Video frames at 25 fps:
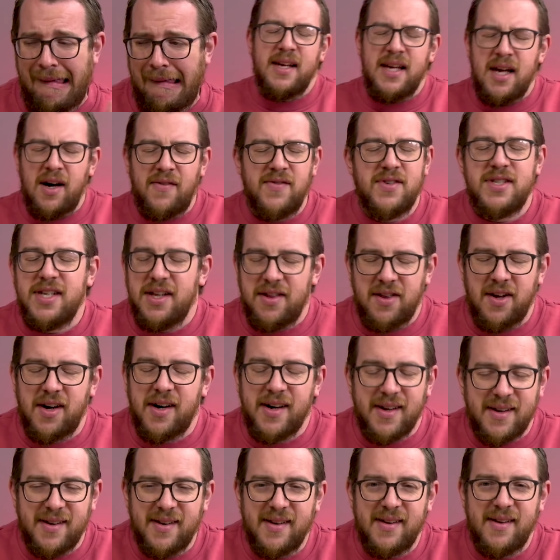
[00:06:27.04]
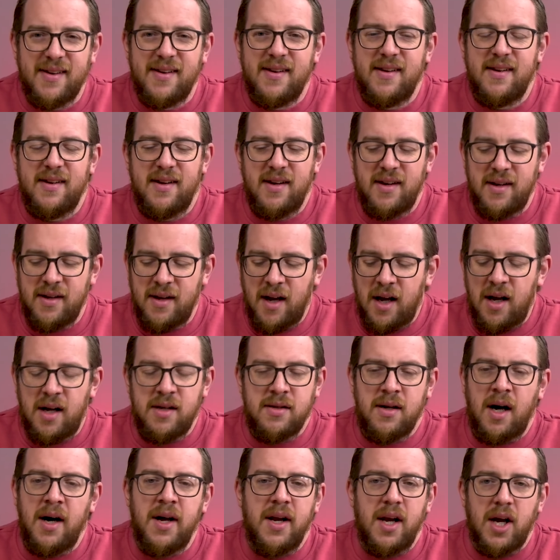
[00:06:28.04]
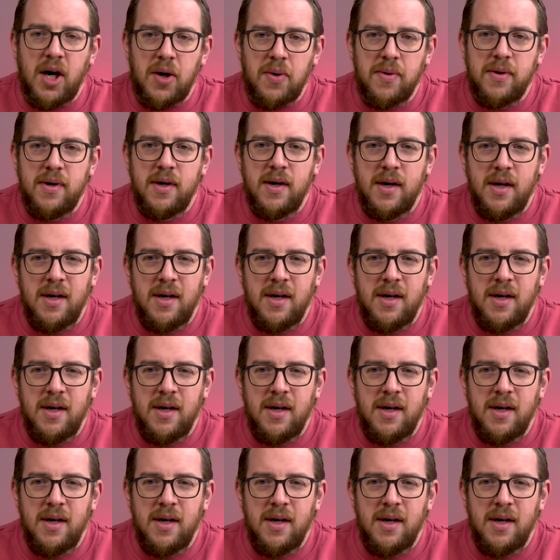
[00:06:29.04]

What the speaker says: He obviously thought, I know,